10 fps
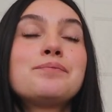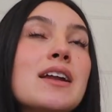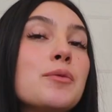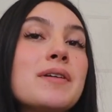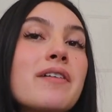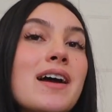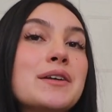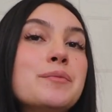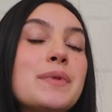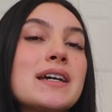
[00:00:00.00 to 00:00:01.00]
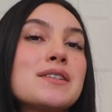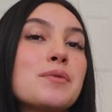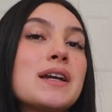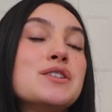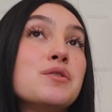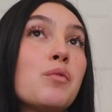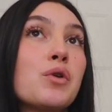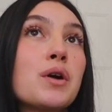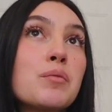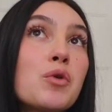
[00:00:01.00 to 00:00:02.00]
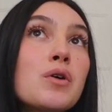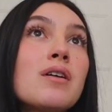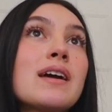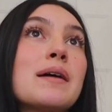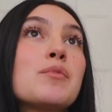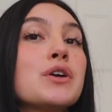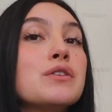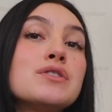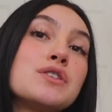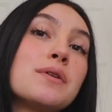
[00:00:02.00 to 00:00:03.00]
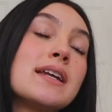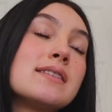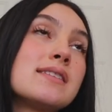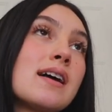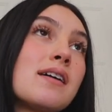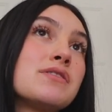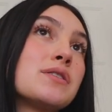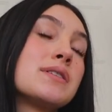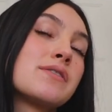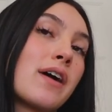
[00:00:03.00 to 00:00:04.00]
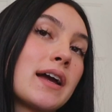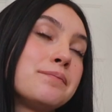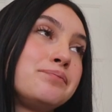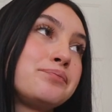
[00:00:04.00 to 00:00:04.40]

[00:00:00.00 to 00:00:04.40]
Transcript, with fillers: It'll be fine because when I I do more and more, I'll get more used to it and stuff, so it's fine.